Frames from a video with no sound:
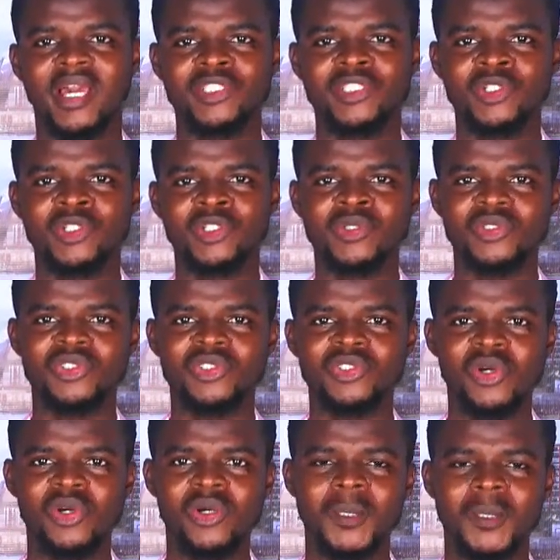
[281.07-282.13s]
So
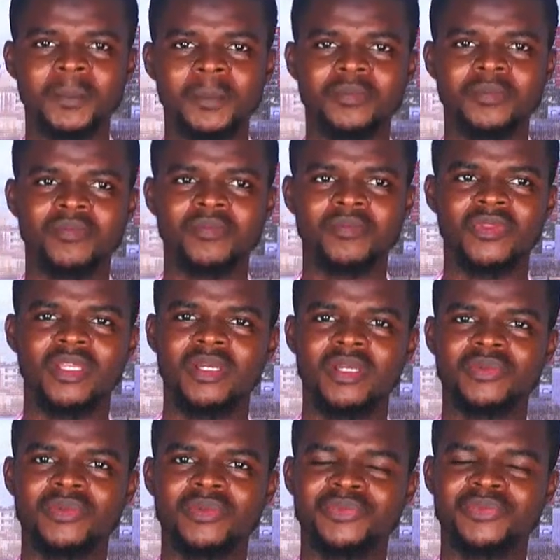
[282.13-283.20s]

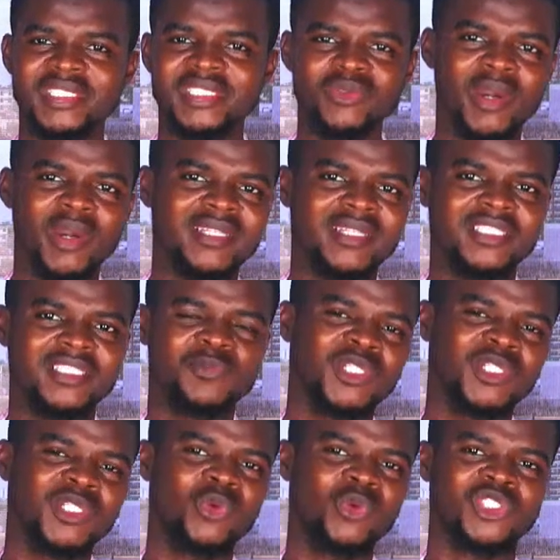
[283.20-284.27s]
reason why this money was
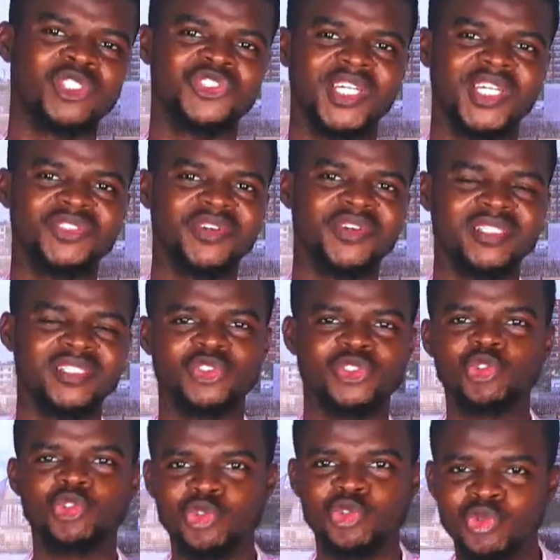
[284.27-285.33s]
transferred
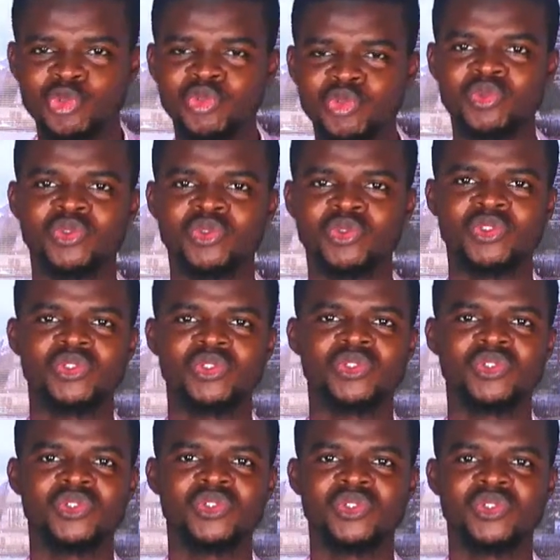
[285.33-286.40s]
to
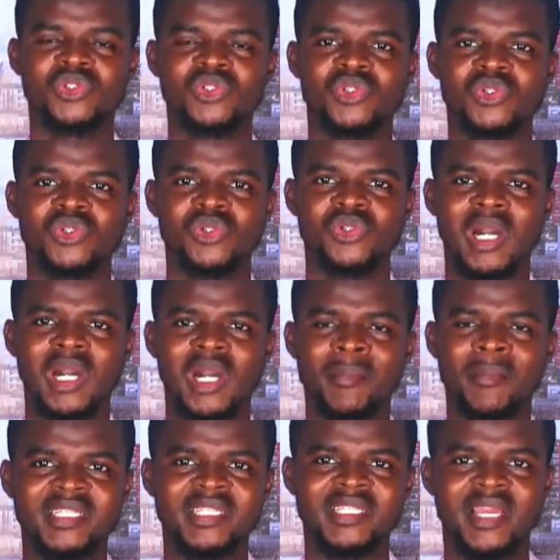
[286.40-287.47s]
Abba
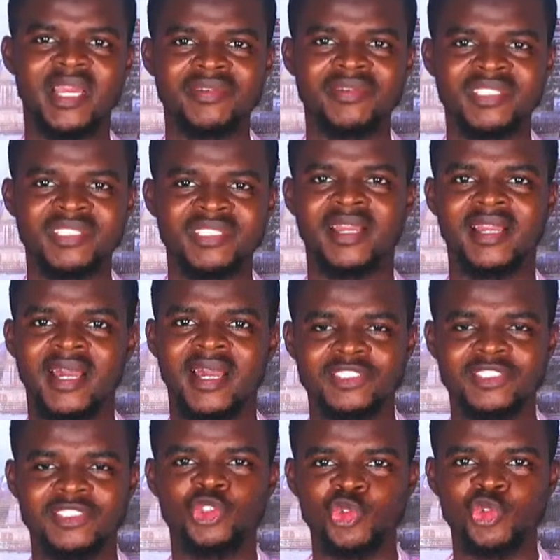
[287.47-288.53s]
Kyari's account to
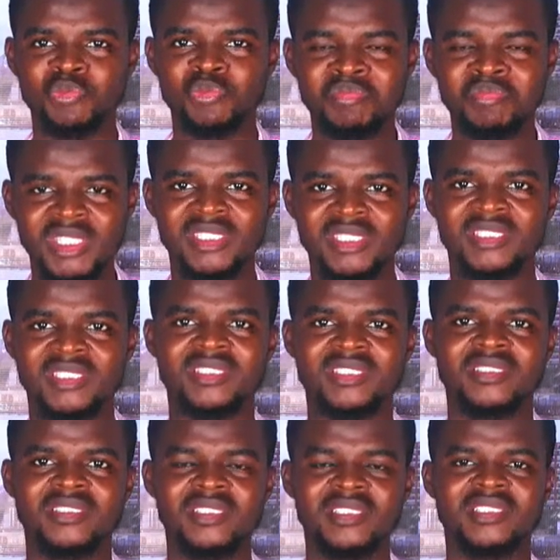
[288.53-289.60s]
me is this.
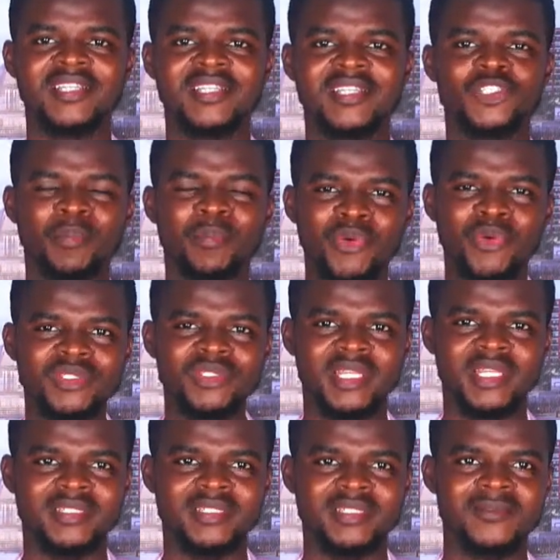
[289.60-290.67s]
I suppose that
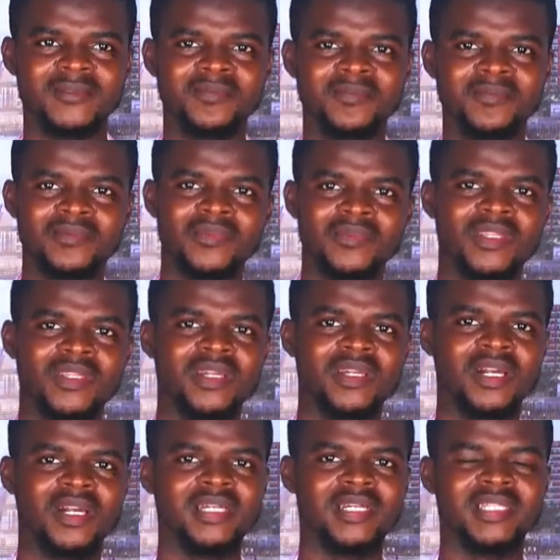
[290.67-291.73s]

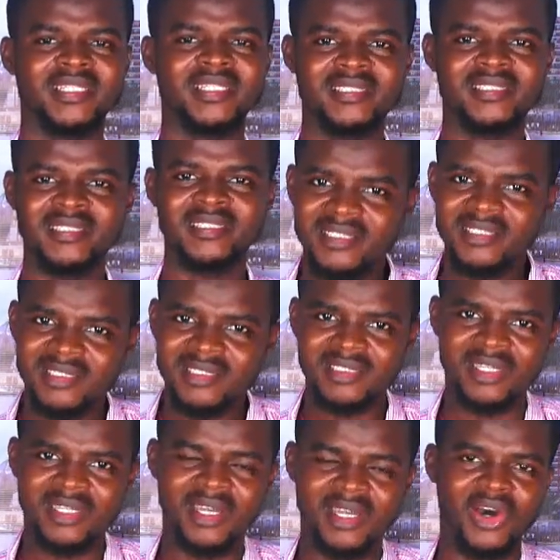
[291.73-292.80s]
there's this
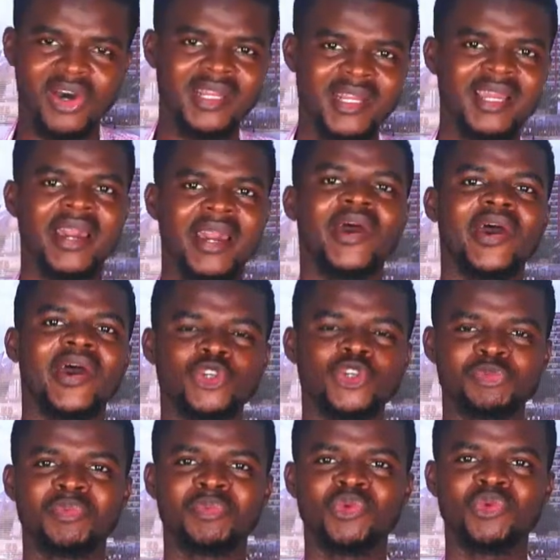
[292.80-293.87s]
other guy Hush Puppy
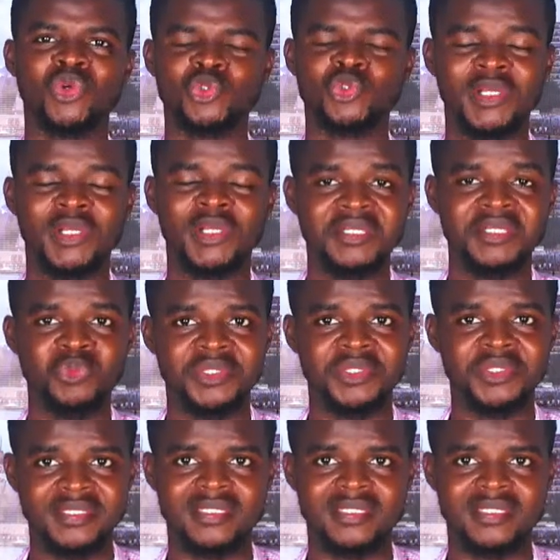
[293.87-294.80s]
was working with.